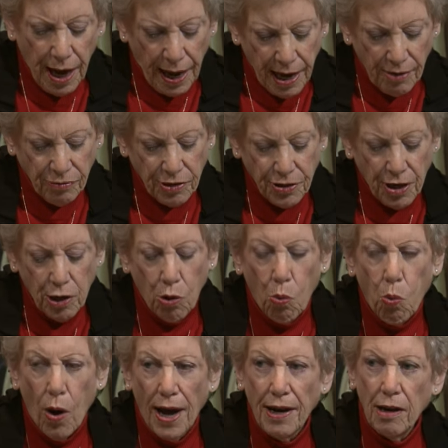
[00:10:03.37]
I have to tell you,
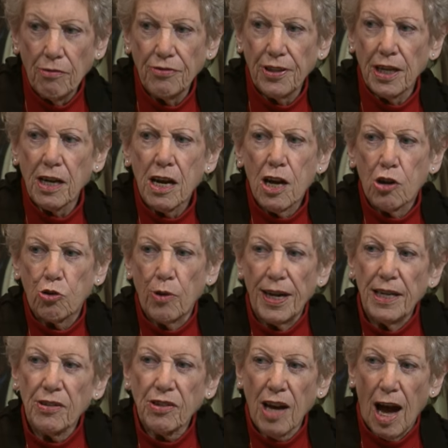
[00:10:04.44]
one of the
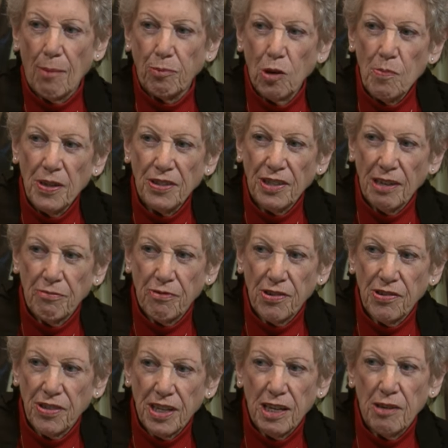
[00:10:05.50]
greatest compliments I've
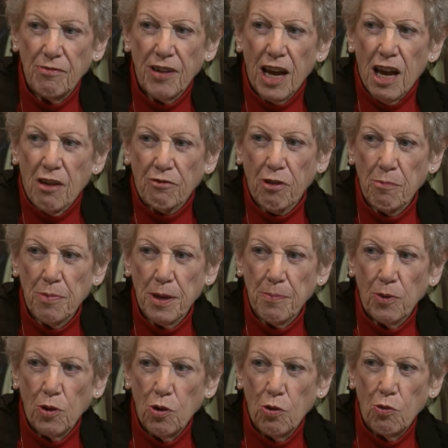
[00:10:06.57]
received from
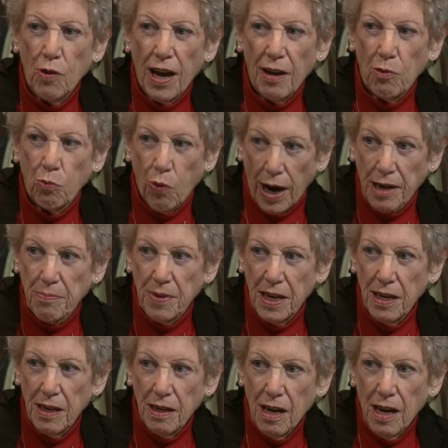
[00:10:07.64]
people who ha- write
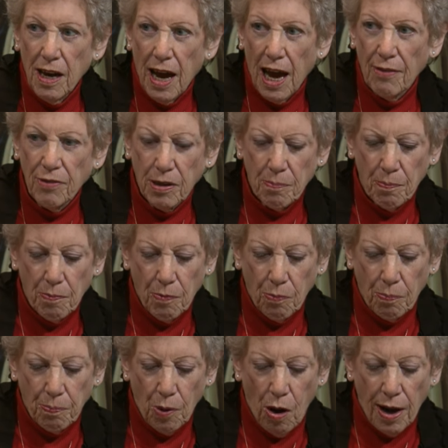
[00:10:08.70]
me, having
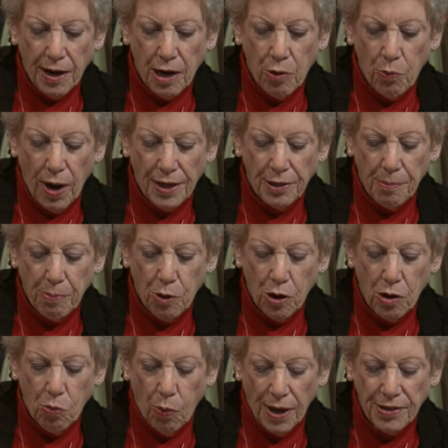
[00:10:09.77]
bought and read the
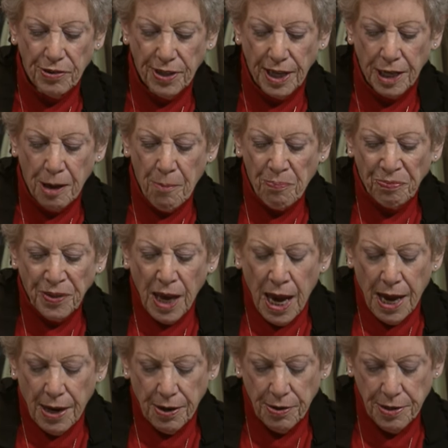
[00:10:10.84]
book, was that
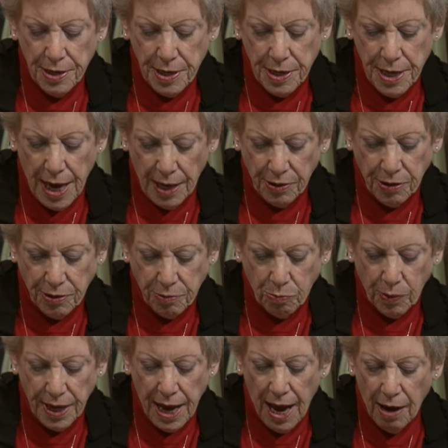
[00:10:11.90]
yes,
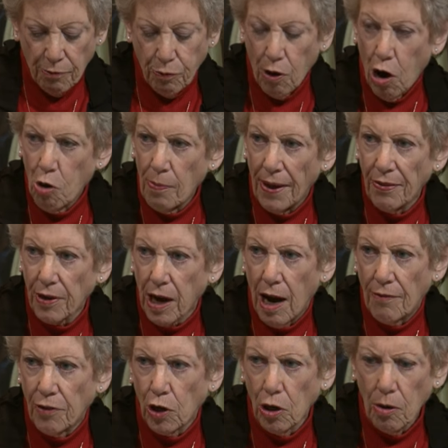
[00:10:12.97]
we have Rome on the
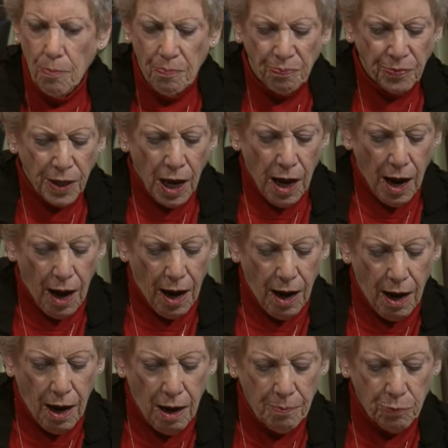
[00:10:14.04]
cover.
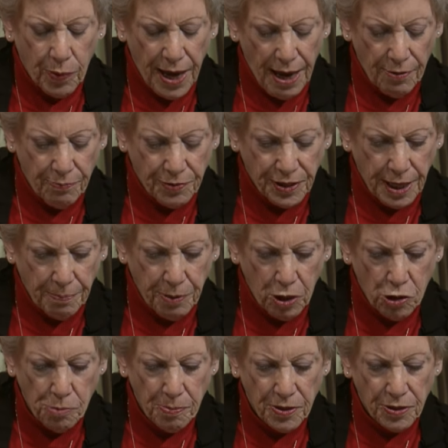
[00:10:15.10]
Um, we have St.
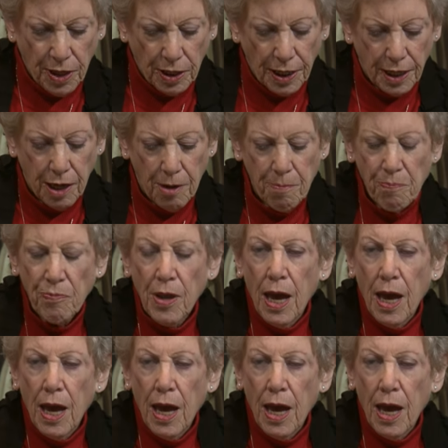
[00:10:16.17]
Peter's Basilica.